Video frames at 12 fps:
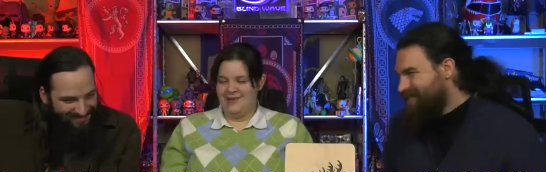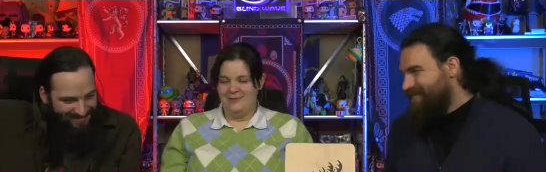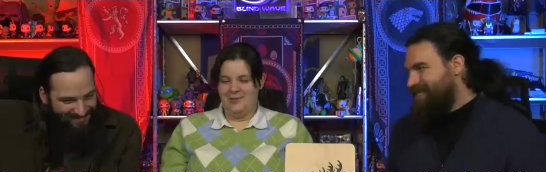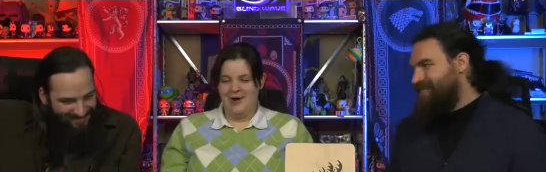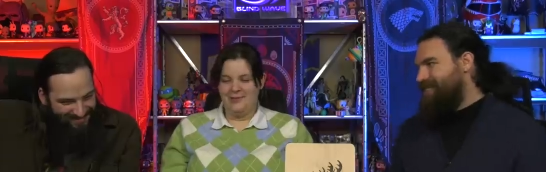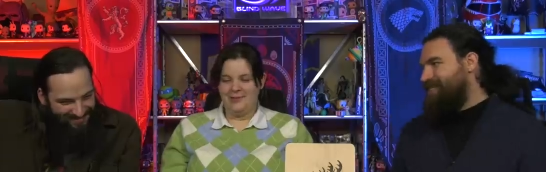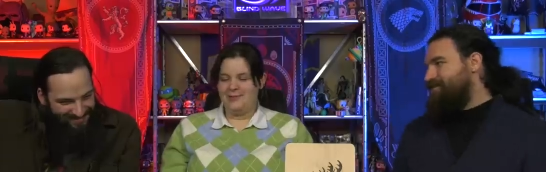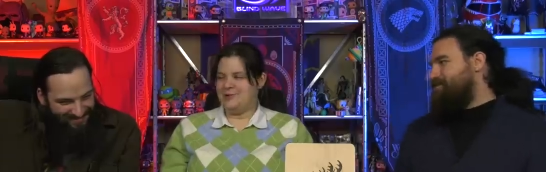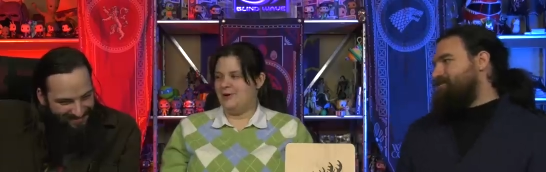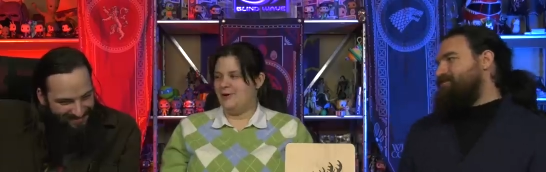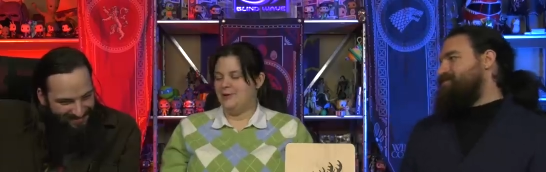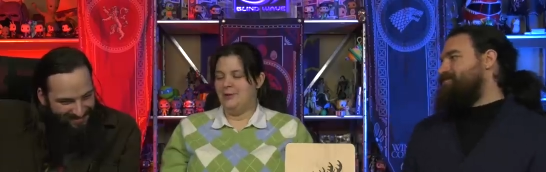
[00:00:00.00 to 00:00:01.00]
Speaker 1: And Podrick was
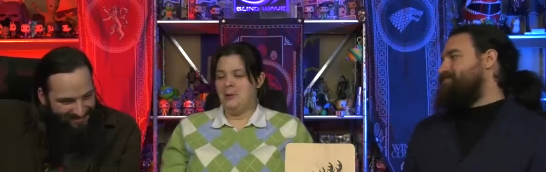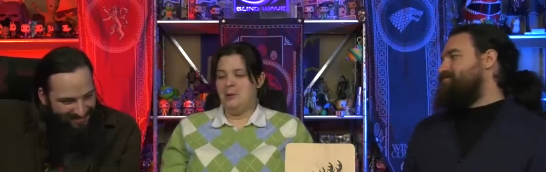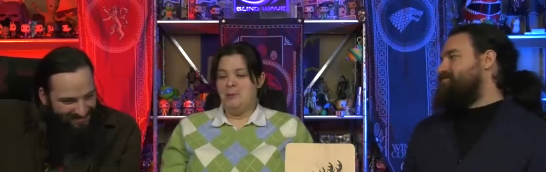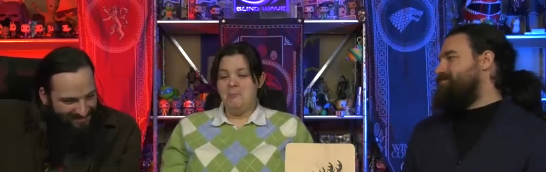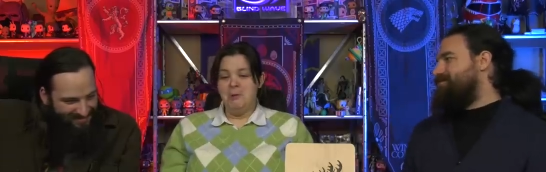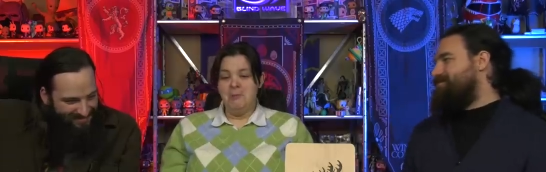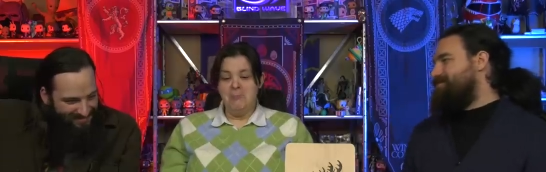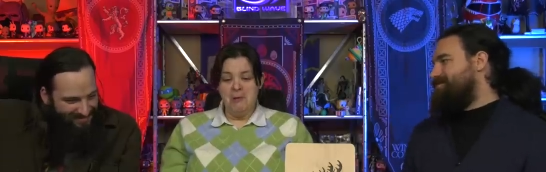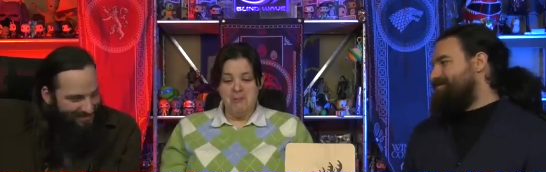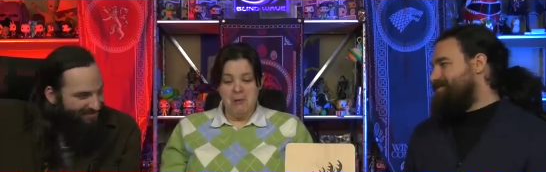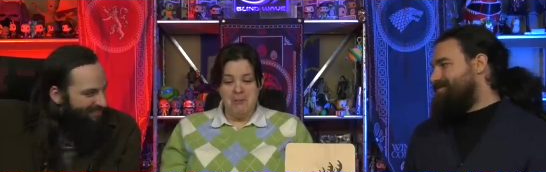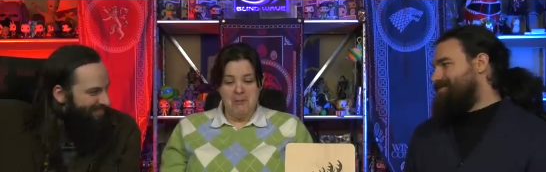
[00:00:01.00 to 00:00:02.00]
all.
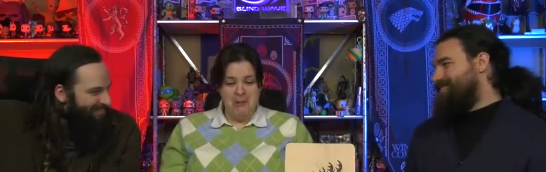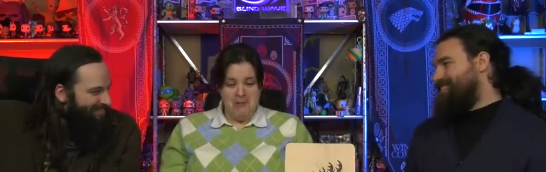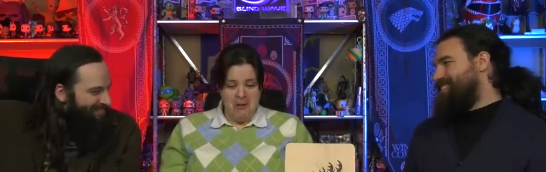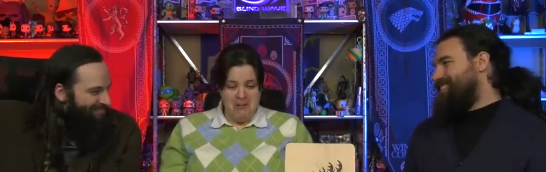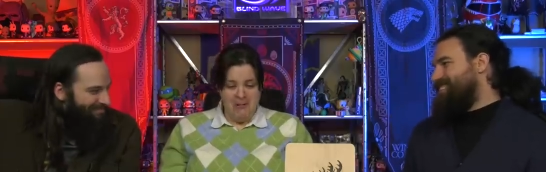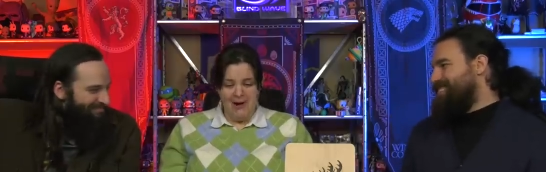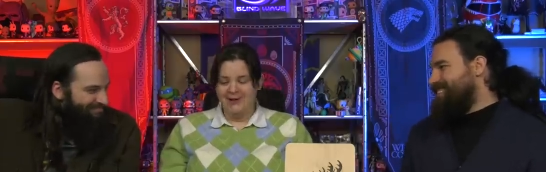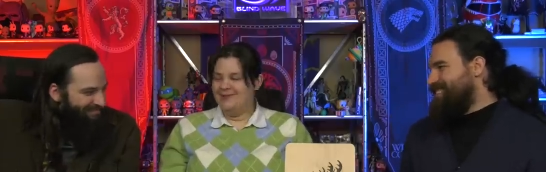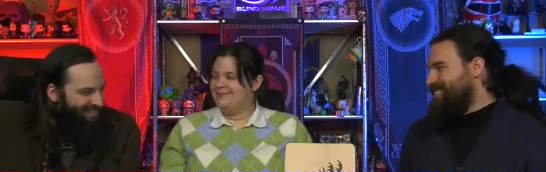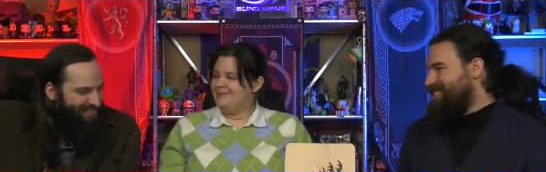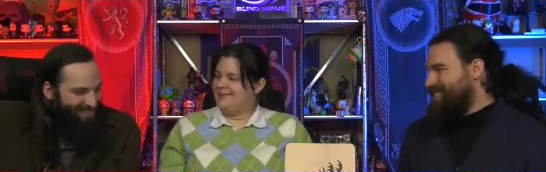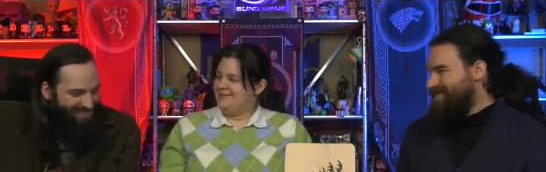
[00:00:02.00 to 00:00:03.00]

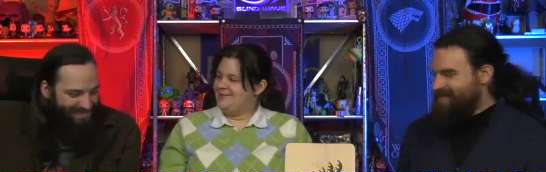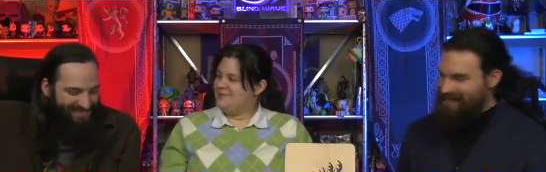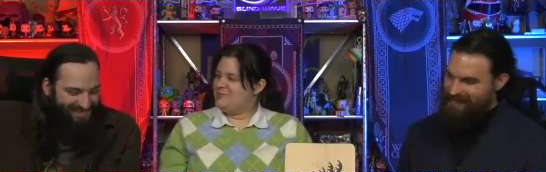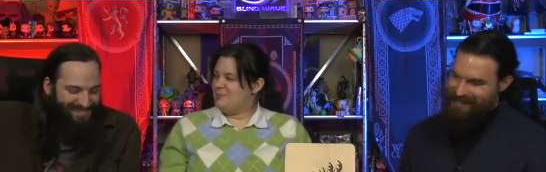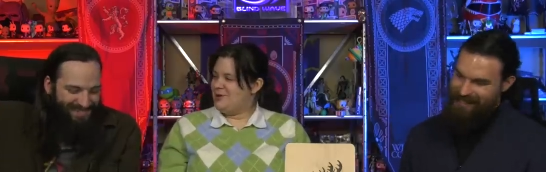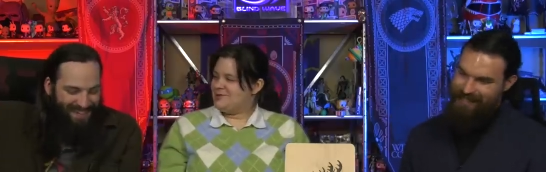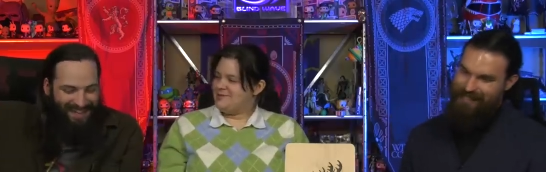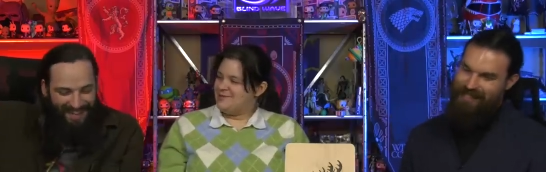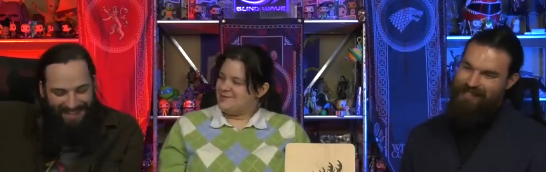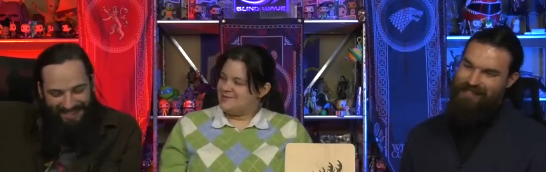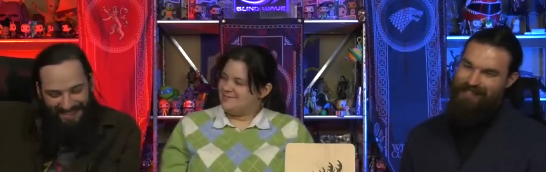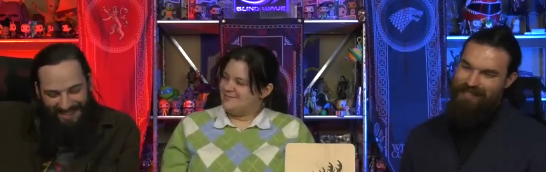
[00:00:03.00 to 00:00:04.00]
It was precious.
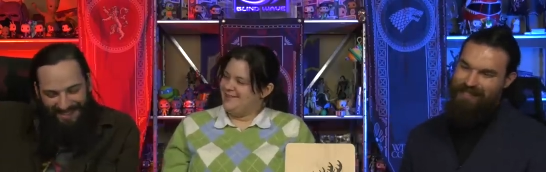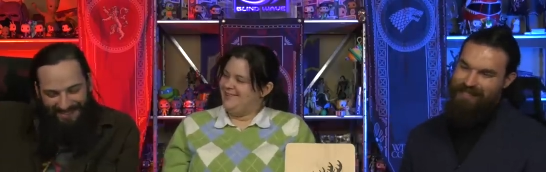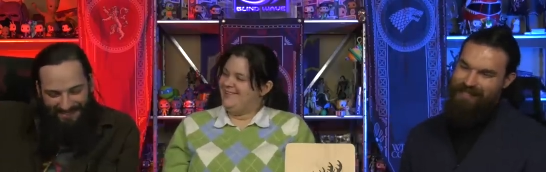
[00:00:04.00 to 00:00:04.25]
Yeah.